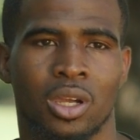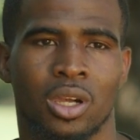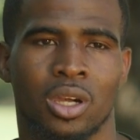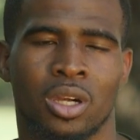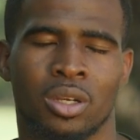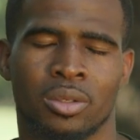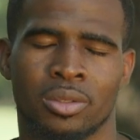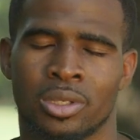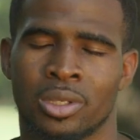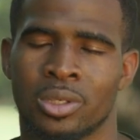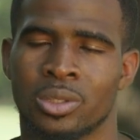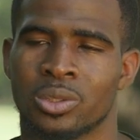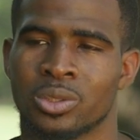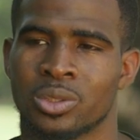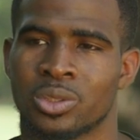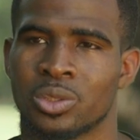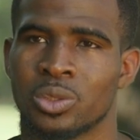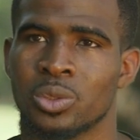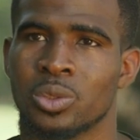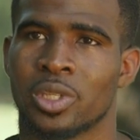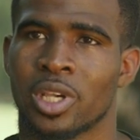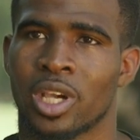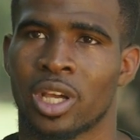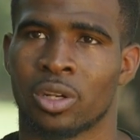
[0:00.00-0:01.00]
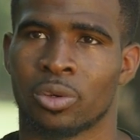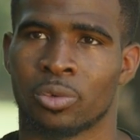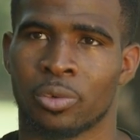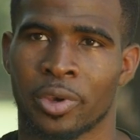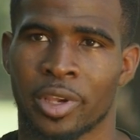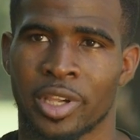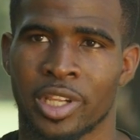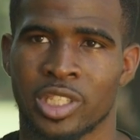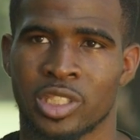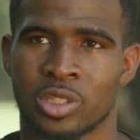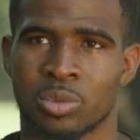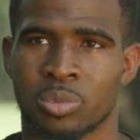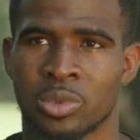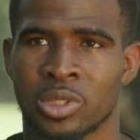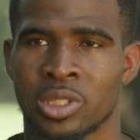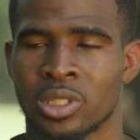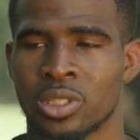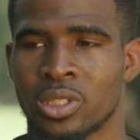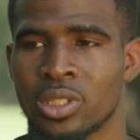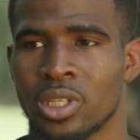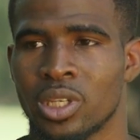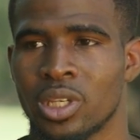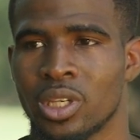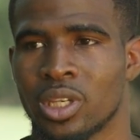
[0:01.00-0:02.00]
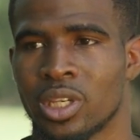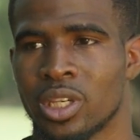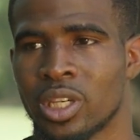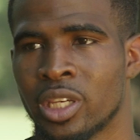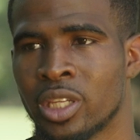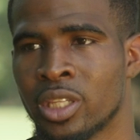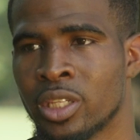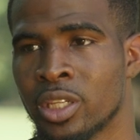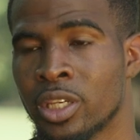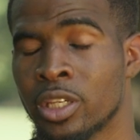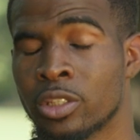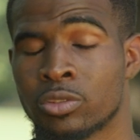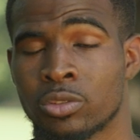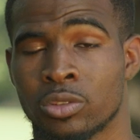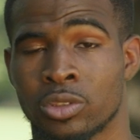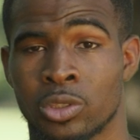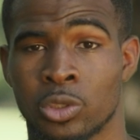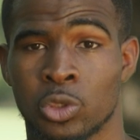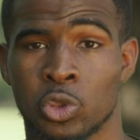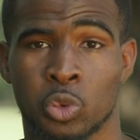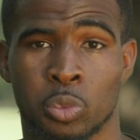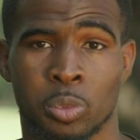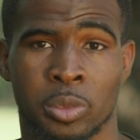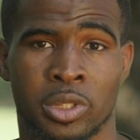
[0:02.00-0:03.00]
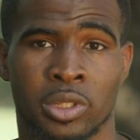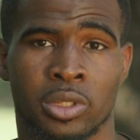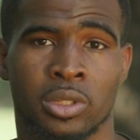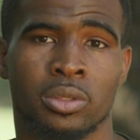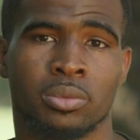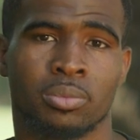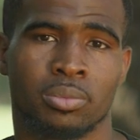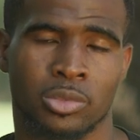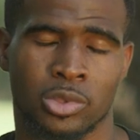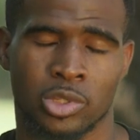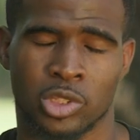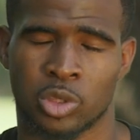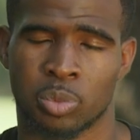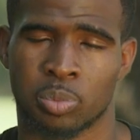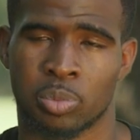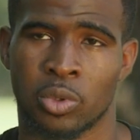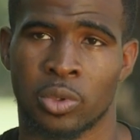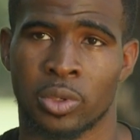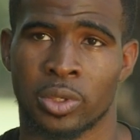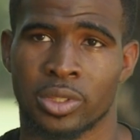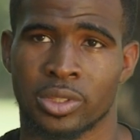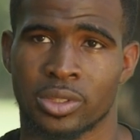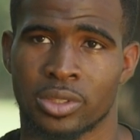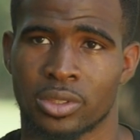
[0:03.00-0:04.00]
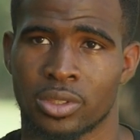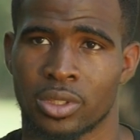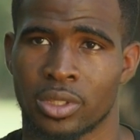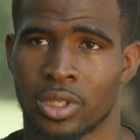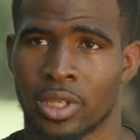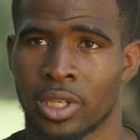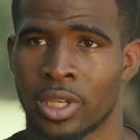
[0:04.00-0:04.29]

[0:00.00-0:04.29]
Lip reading: Those two kind of raised me and introduced me to sports.